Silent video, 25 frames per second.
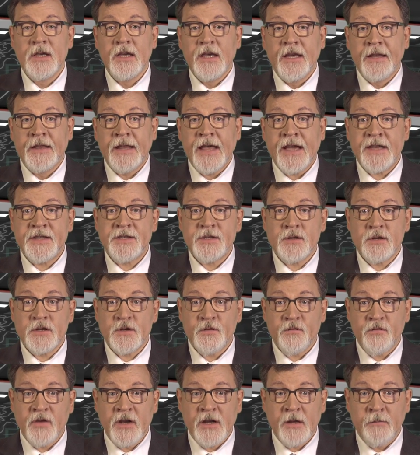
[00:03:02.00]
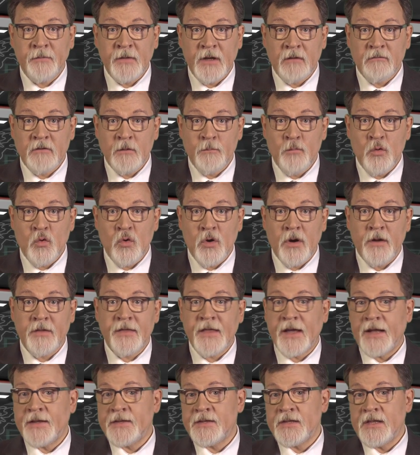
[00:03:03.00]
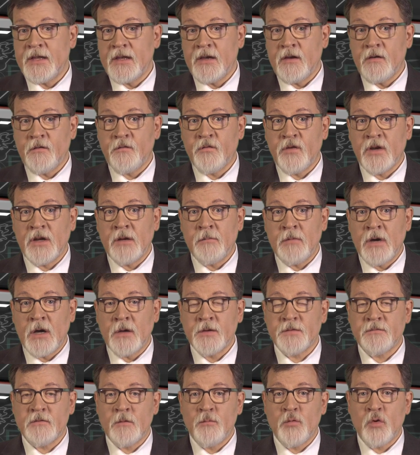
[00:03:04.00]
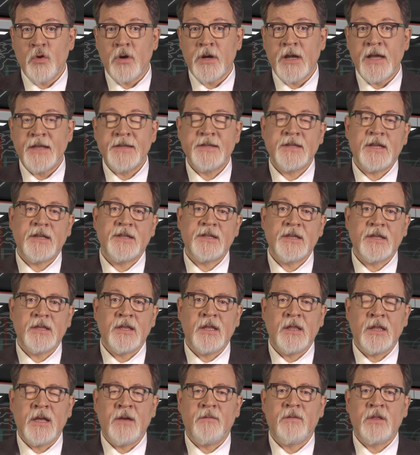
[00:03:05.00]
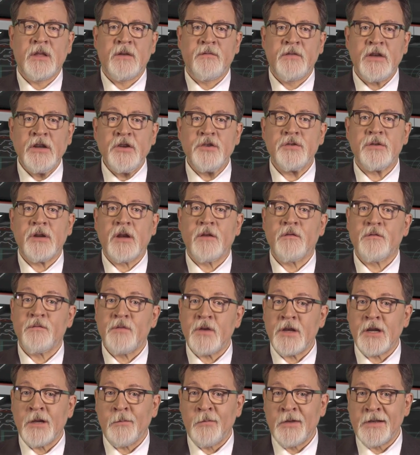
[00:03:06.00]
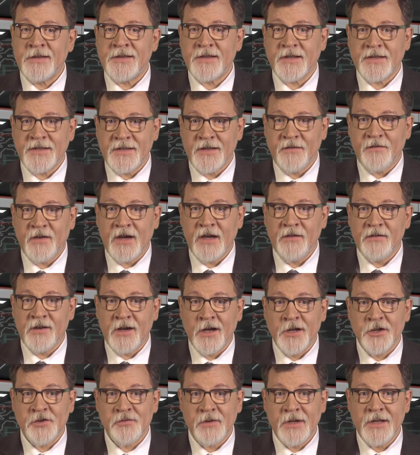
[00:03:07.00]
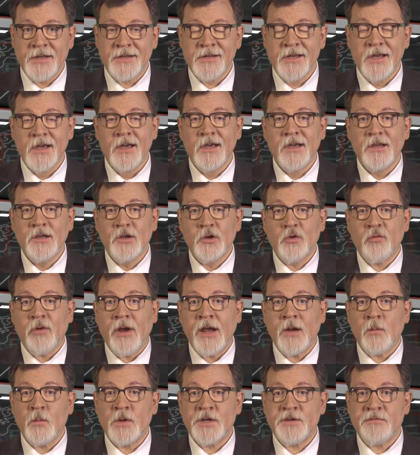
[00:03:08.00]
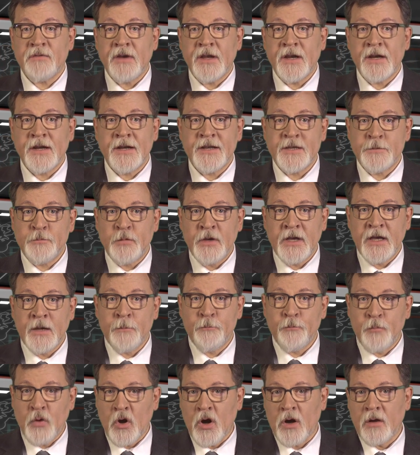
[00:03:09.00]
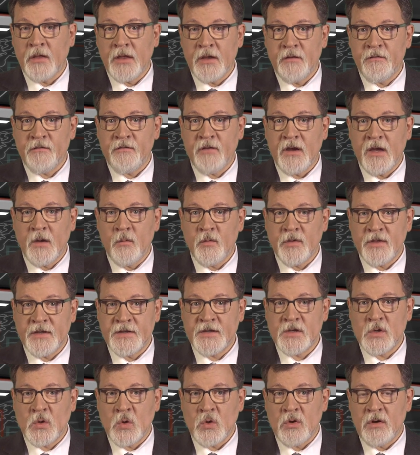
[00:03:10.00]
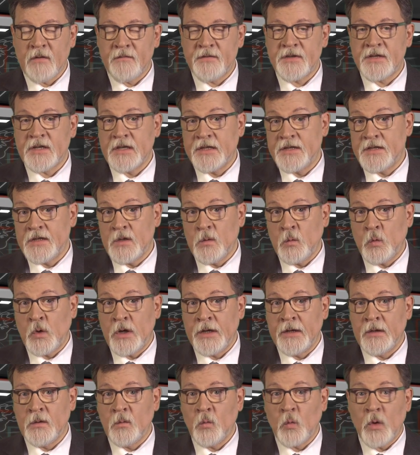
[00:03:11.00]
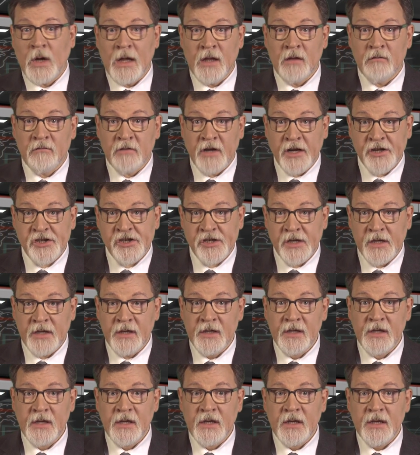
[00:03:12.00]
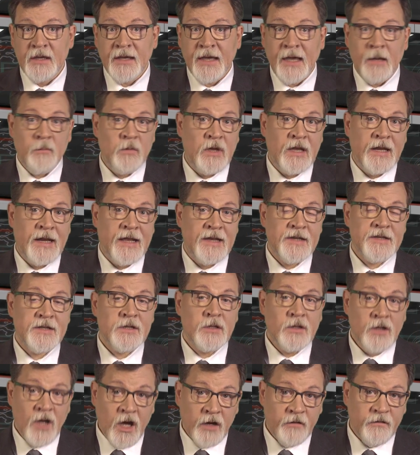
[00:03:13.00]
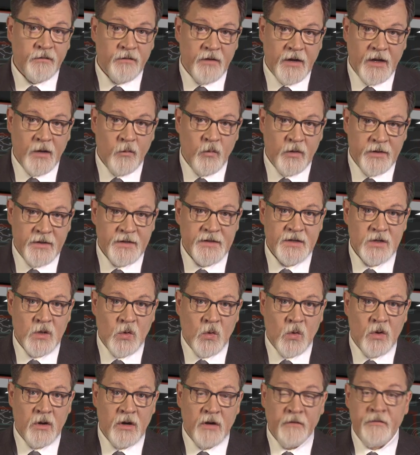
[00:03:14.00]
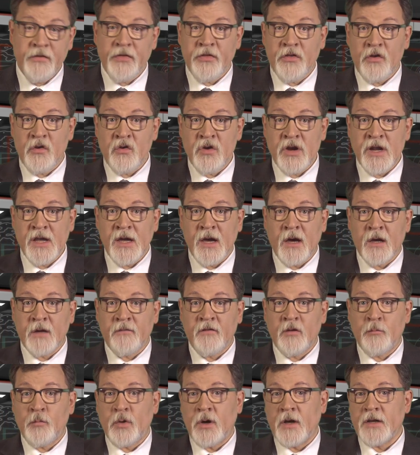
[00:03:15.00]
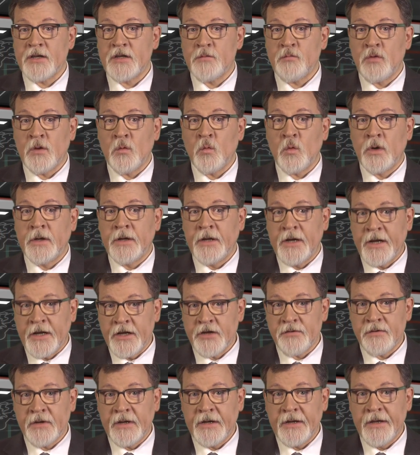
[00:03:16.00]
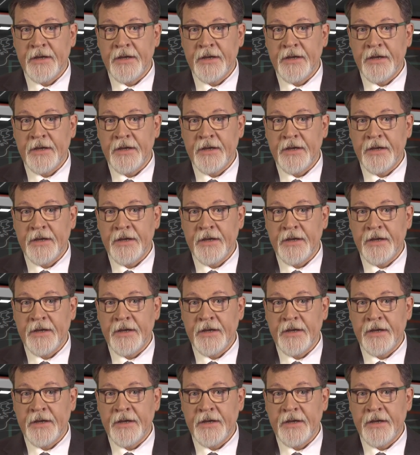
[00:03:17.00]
In last year's Freedom Net report, that's the Freedom House report assessing the level of internet freedom in 65 countries, Ukraine was rated as being partly free with a score of 61, while Russia came in as not free with a score of 30 out of a possible 100.